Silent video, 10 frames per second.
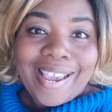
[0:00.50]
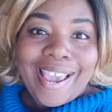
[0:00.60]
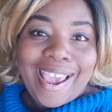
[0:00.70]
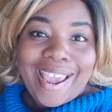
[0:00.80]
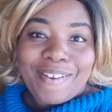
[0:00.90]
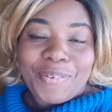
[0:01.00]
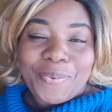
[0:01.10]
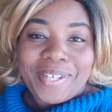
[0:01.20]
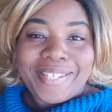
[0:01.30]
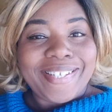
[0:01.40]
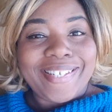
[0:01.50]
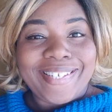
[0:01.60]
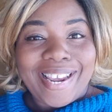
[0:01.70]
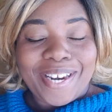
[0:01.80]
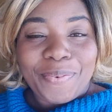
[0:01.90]
Hey everyone, this is
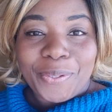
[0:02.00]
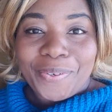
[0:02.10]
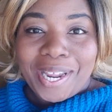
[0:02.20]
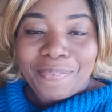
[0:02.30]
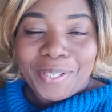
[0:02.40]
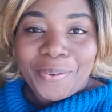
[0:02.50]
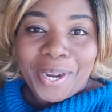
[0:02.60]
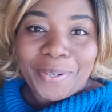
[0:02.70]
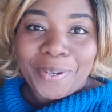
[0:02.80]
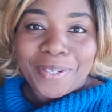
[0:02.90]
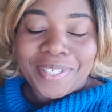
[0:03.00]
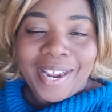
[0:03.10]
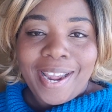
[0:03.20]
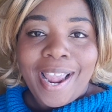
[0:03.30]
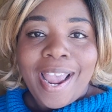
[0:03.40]
Dana with Creatively Creative
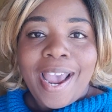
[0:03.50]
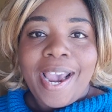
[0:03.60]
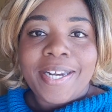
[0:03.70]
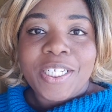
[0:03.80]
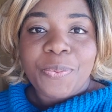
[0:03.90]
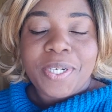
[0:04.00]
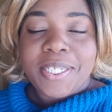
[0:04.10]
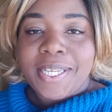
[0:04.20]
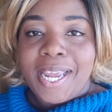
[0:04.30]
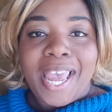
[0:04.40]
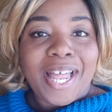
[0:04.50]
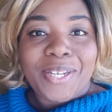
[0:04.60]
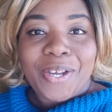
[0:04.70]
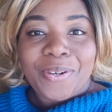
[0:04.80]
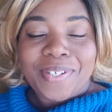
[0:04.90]
Crochet. I just wanted to say
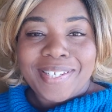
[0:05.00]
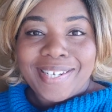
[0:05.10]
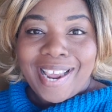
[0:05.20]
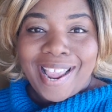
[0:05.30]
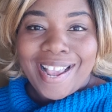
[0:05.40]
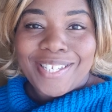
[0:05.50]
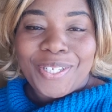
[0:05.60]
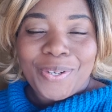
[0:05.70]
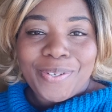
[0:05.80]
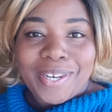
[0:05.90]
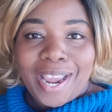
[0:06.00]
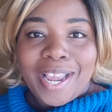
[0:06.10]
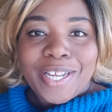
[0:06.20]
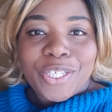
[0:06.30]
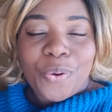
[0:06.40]
hello. Today is Tuesday,
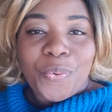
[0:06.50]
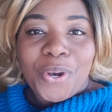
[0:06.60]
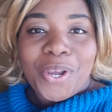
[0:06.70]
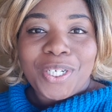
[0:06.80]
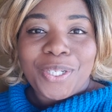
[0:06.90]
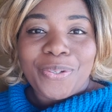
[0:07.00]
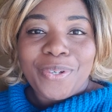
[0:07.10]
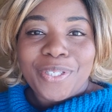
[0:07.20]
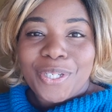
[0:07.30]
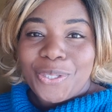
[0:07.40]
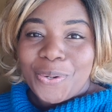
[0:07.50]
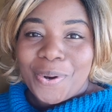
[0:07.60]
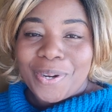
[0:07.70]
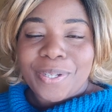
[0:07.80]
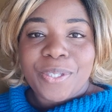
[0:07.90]
so we're going to do
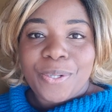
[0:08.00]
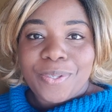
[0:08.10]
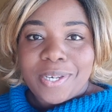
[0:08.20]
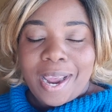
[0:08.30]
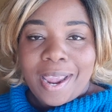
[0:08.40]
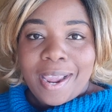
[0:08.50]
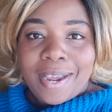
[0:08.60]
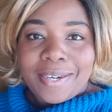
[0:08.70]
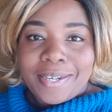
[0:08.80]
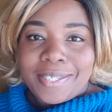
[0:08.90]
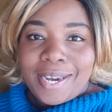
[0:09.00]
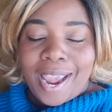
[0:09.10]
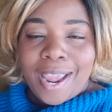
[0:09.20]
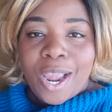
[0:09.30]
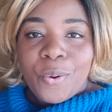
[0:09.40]
Tutorial Tuesday. Now
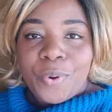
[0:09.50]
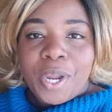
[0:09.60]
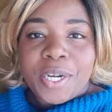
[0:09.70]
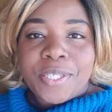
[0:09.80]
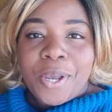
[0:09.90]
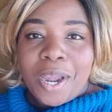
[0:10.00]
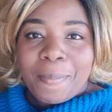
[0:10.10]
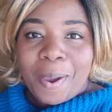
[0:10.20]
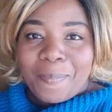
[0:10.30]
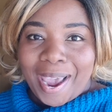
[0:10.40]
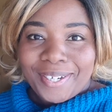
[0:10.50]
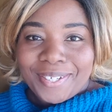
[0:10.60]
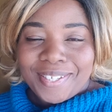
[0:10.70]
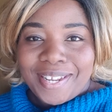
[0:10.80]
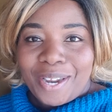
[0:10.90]
today, we're going to talk about
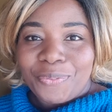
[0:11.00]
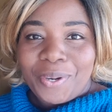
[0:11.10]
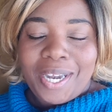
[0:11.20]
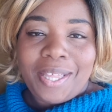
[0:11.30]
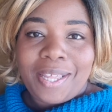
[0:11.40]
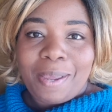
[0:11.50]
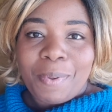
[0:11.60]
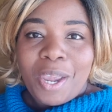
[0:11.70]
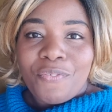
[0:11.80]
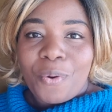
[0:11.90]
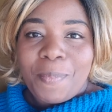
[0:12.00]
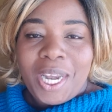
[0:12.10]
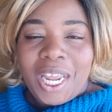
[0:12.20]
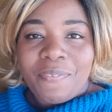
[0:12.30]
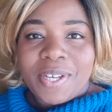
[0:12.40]
patterns and reading them. For
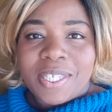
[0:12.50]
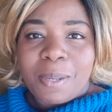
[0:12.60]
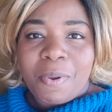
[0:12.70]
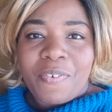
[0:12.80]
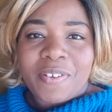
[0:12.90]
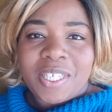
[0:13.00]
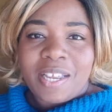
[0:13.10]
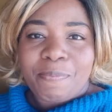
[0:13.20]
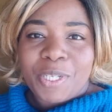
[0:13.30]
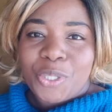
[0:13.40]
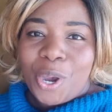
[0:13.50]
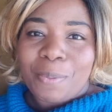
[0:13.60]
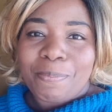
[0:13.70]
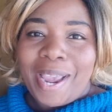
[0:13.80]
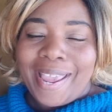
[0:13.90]
many of us, some of us have been
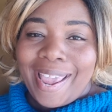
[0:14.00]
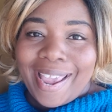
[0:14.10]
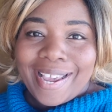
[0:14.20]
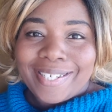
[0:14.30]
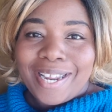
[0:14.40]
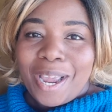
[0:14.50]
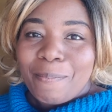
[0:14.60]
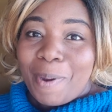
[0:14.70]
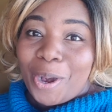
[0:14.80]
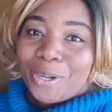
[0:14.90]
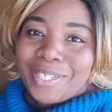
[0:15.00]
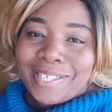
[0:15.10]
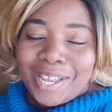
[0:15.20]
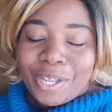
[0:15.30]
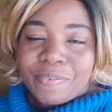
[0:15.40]
taught by hand, by
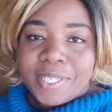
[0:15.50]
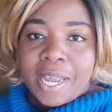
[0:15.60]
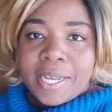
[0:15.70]
ourselves.